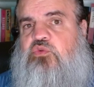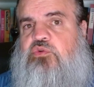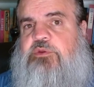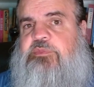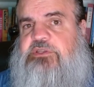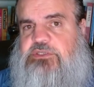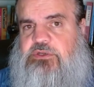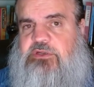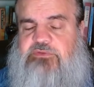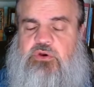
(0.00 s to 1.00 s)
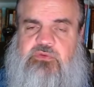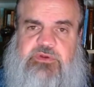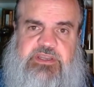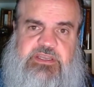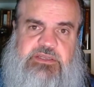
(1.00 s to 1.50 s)
more administrative
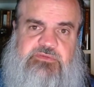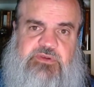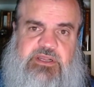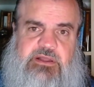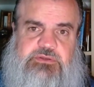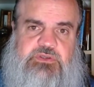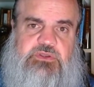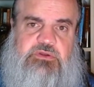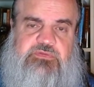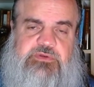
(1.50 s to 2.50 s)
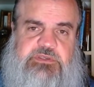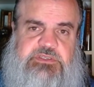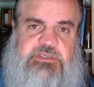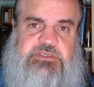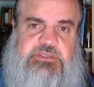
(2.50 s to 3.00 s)
overhead for colleges and
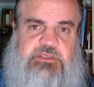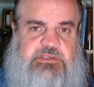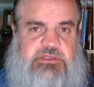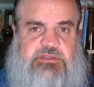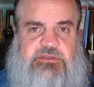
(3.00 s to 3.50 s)
universities to the extent